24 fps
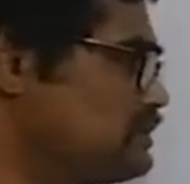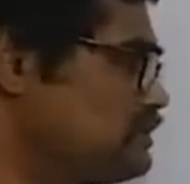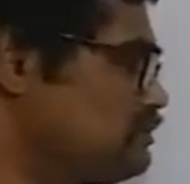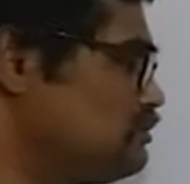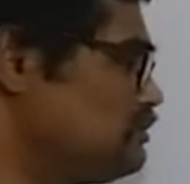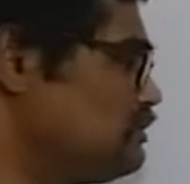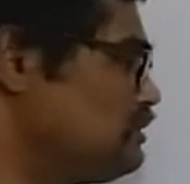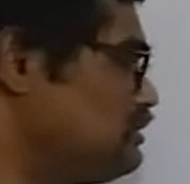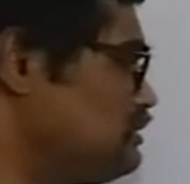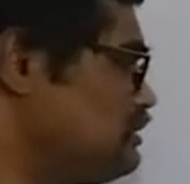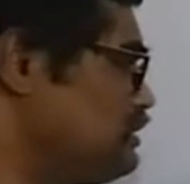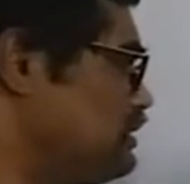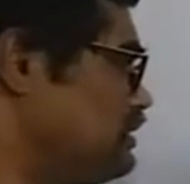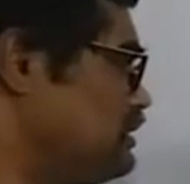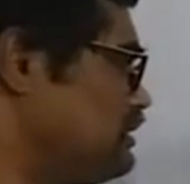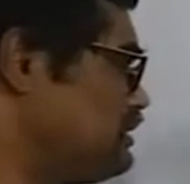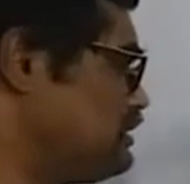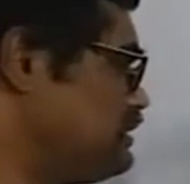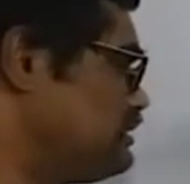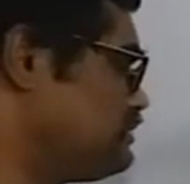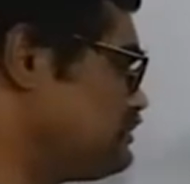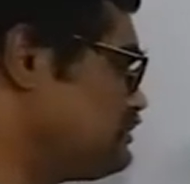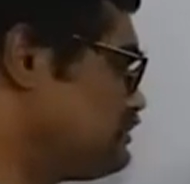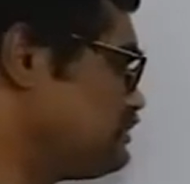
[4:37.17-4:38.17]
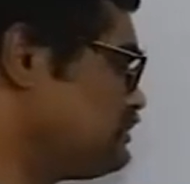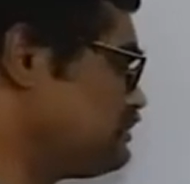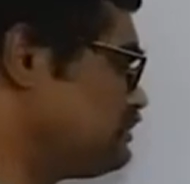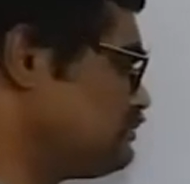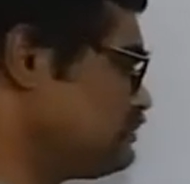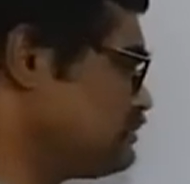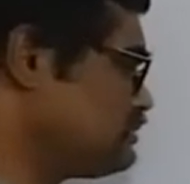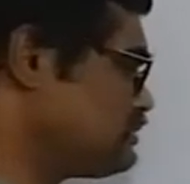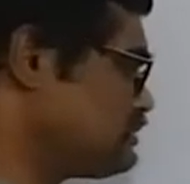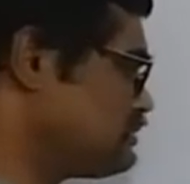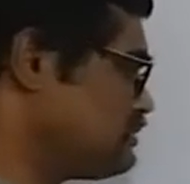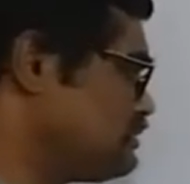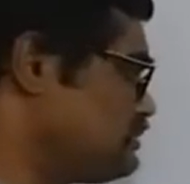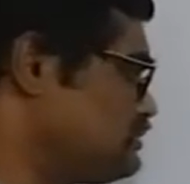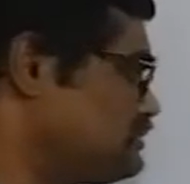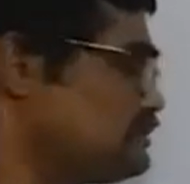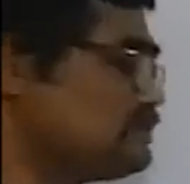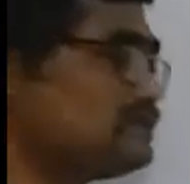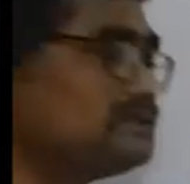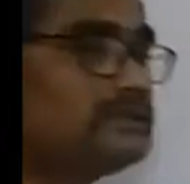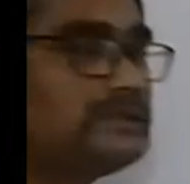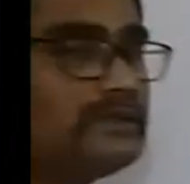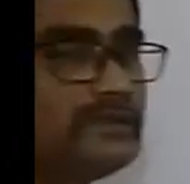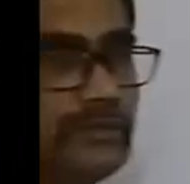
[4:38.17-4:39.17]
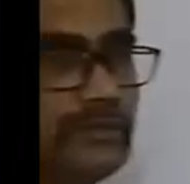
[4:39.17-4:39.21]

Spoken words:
table and this sequence in such